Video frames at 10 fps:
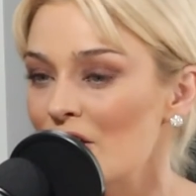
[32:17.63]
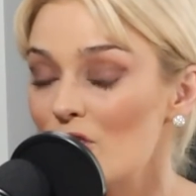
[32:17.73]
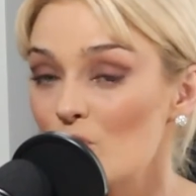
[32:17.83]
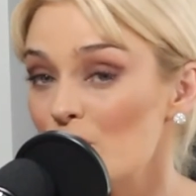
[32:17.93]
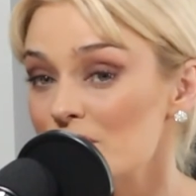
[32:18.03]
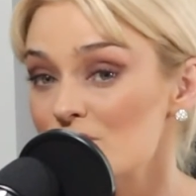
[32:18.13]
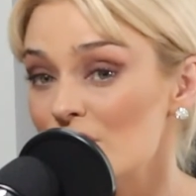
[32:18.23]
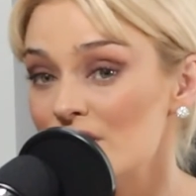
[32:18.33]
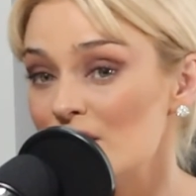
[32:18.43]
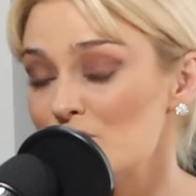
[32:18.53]
The woman
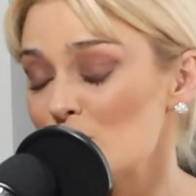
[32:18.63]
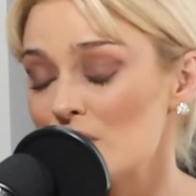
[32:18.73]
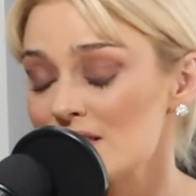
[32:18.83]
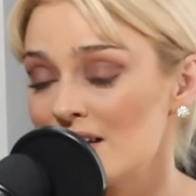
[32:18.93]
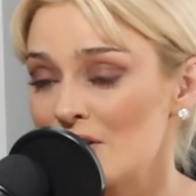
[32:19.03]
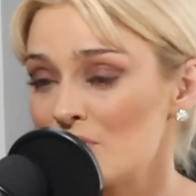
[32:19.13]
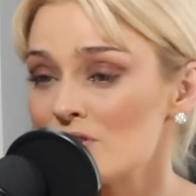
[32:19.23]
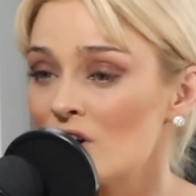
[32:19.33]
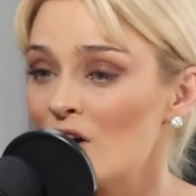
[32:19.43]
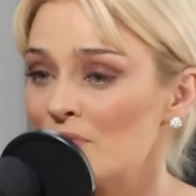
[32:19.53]
turned up 2 weeks later with a
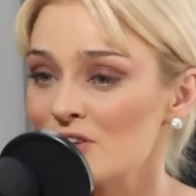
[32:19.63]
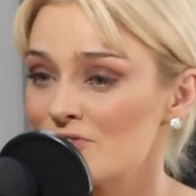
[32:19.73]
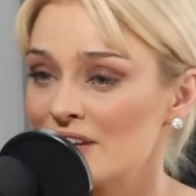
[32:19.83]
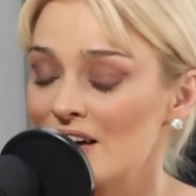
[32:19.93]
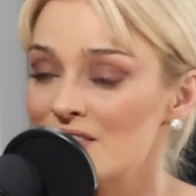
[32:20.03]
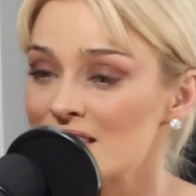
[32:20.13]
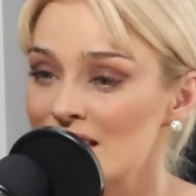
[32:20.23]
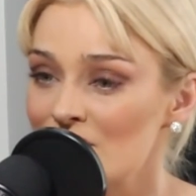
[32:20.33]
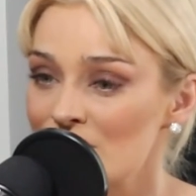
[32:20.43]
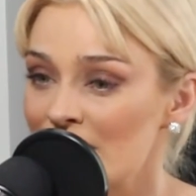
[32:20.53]
giant bunch of flowers and
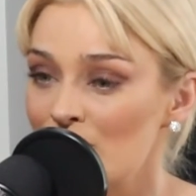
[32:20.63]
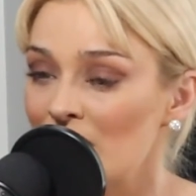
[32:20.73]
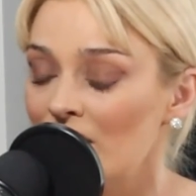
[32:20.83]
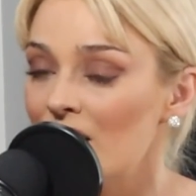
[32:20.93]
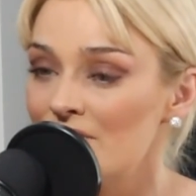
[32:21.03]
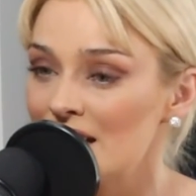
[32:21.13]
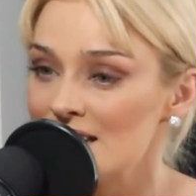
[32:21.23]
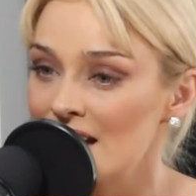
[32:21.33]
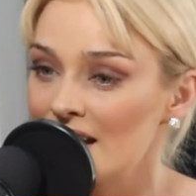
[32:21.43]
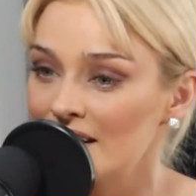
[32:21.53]
said, "You saved my life that
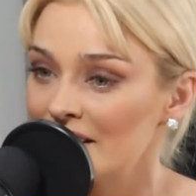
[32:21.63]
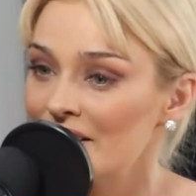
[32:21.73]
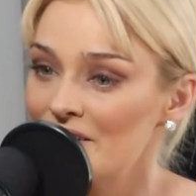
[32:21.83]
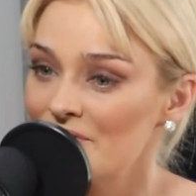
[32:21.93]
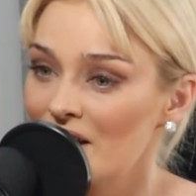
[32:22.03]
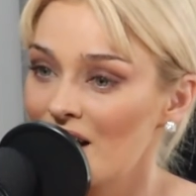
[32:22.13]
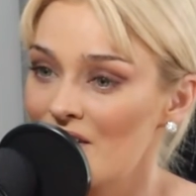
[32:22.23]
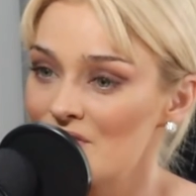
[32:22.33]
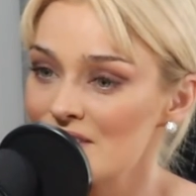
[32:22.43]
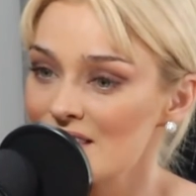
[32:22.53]
day." Like
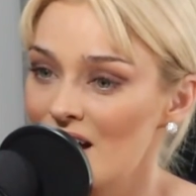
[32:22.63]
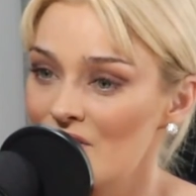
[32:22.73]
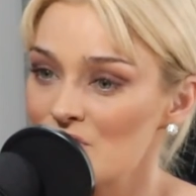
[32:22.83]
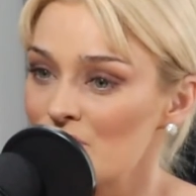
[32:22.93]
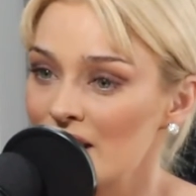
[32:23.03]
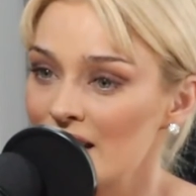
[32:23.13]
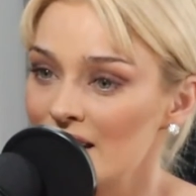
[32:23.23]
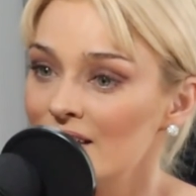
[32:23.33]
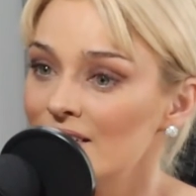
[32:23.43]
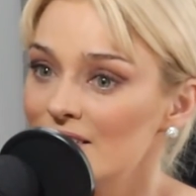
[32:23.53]
I was
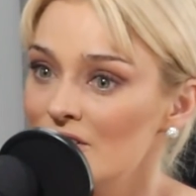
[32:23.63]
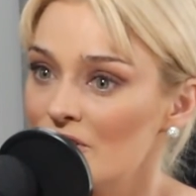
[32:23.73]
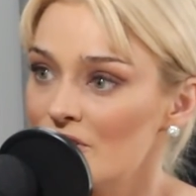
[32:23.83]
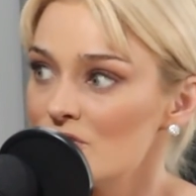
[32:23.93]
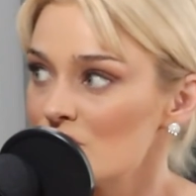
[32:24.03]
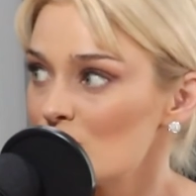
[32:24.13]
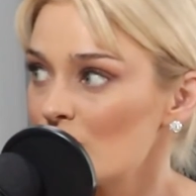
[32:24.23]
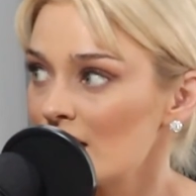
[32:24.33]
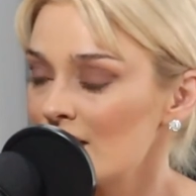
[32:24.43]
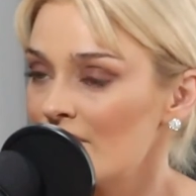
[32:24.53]
ready, to
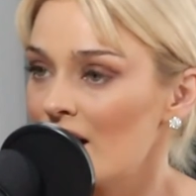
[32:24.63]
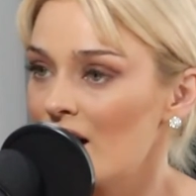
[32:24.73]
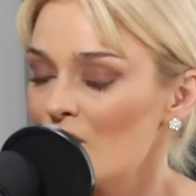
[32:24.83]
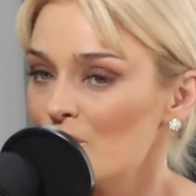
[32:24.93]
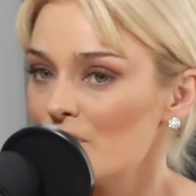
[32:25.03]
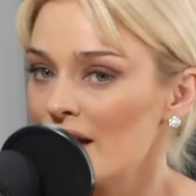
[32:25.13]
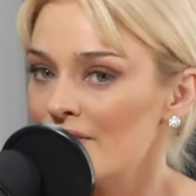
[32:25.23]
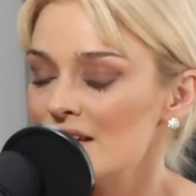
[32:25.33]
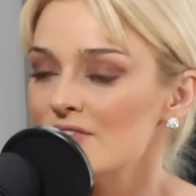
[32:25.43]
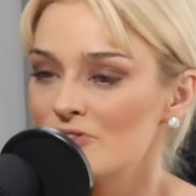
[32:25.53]
sort of give up.
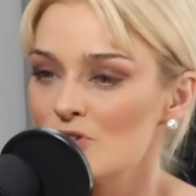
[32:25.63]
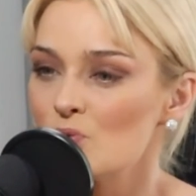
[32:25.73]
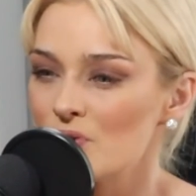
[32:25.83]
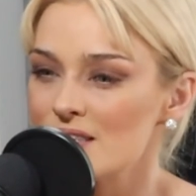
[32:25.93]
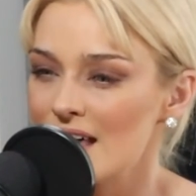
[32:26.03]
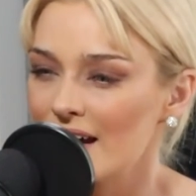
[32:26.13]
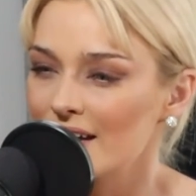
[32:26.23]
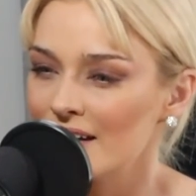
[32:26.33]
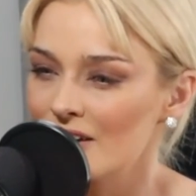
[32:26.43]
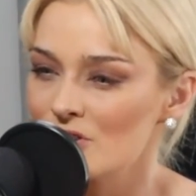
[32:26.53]
And the difference was that
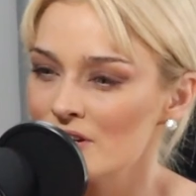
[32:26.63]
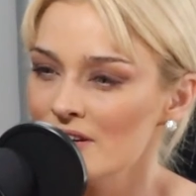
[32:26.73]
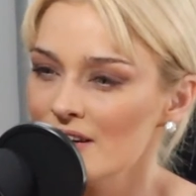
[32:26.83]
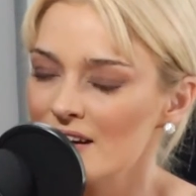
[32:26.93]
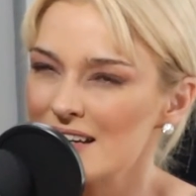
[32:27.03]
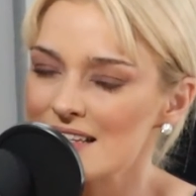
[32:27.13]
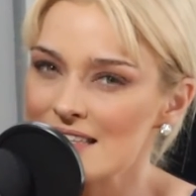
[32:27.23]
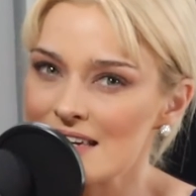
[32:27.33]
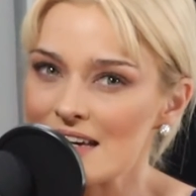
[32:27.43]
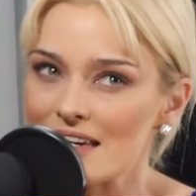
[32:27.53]
connection. And I just
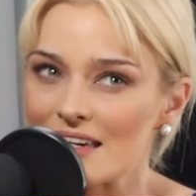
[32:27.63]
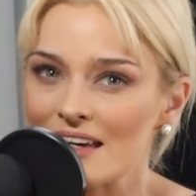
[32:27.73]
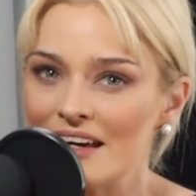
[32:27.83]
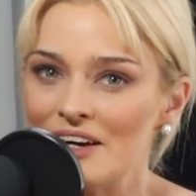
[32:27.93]
think,